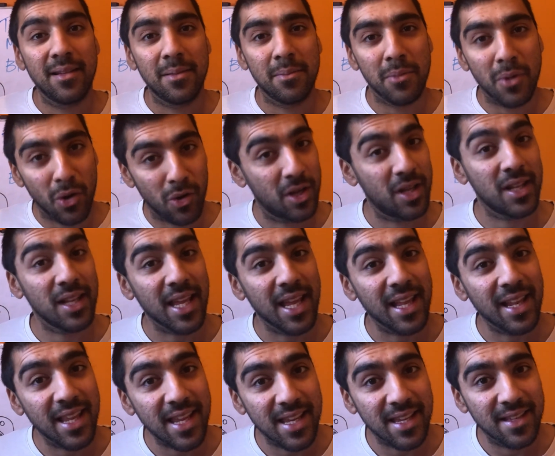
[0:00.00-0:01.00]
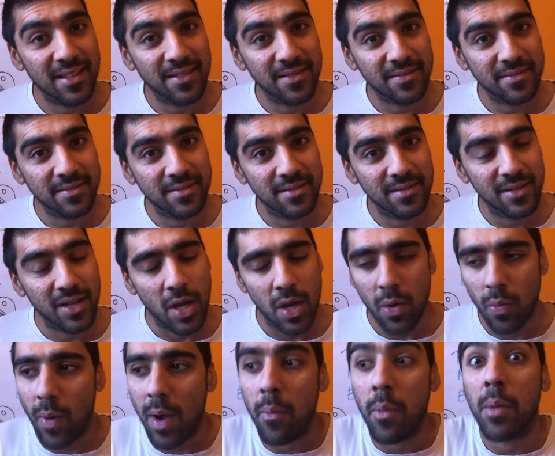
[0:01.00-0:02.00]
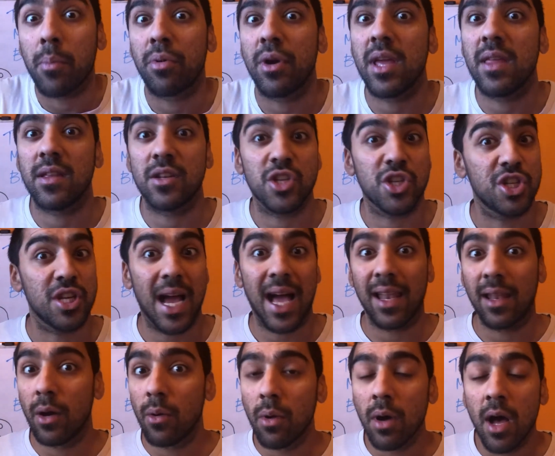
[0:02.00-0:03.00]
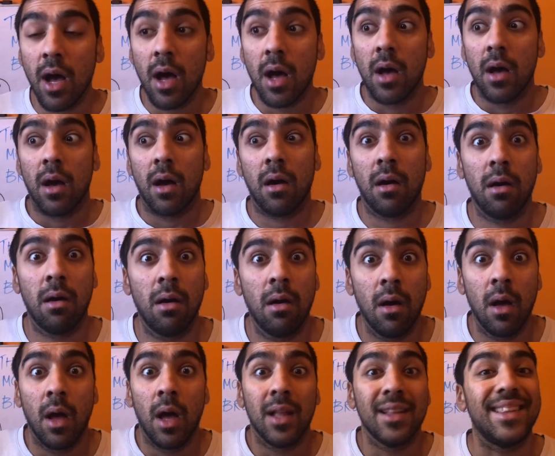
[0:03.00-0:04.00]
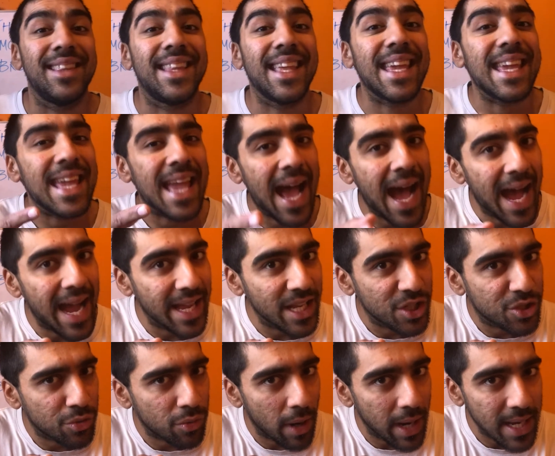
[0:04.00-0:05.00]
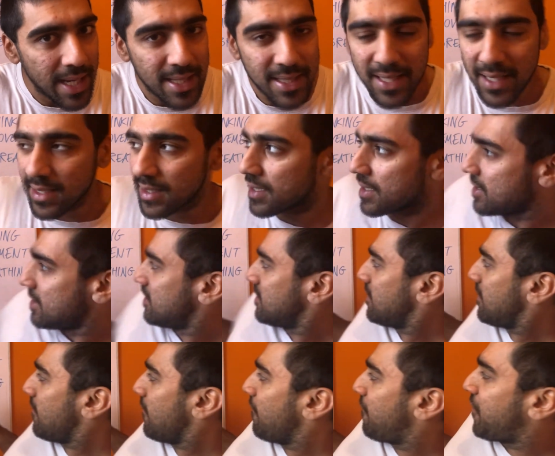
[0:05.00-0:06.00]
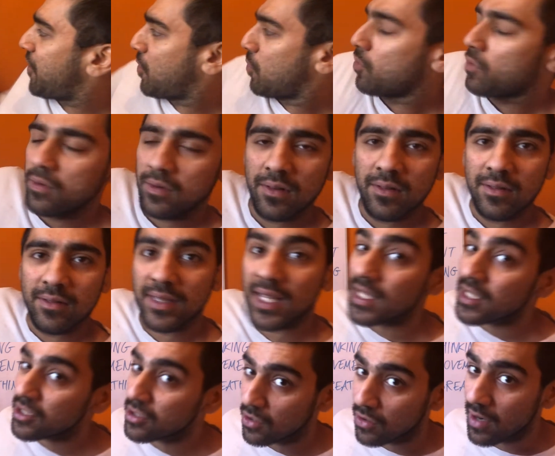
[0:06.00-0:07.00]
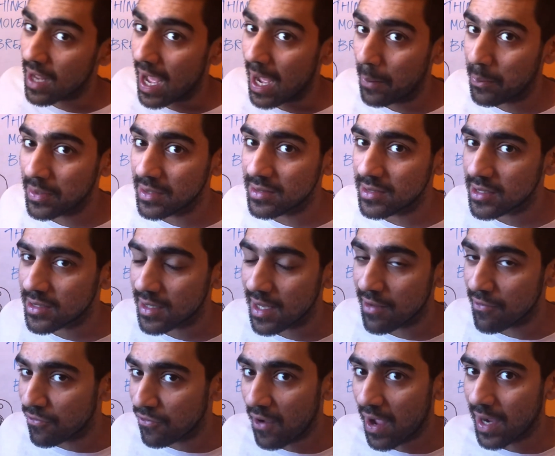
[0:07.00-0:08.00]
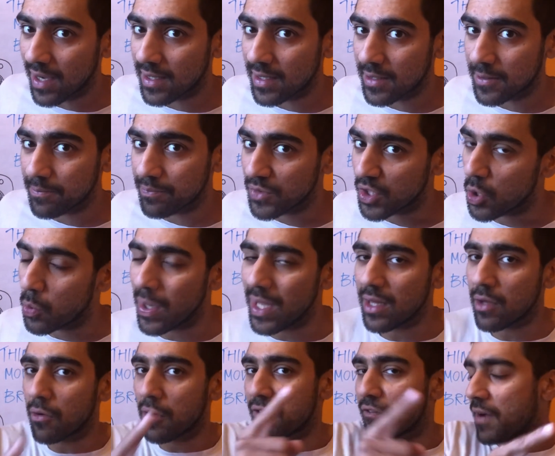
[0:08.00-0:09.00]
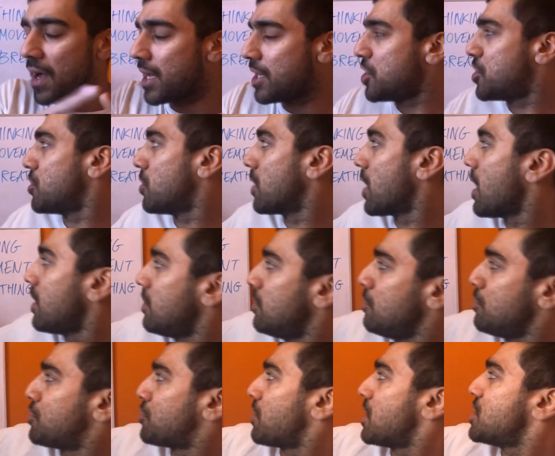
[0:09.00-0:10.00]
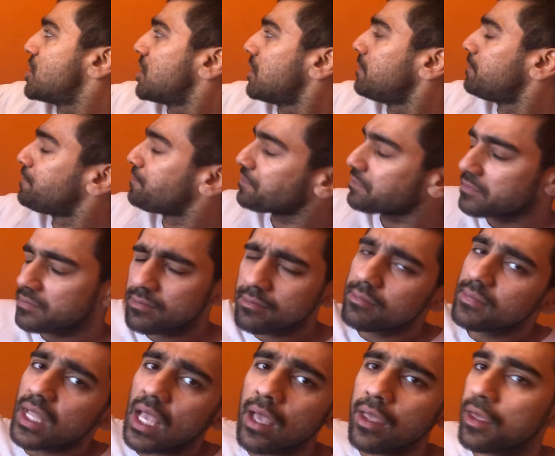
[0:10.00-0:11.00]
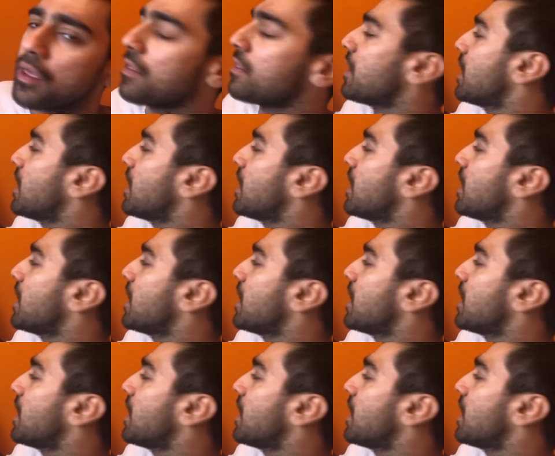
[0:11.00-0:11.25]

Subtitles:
more clearly. When we're breathing shallow, dehydrated, this soon happens. In fact, you eat the refined sugar, nutrition, your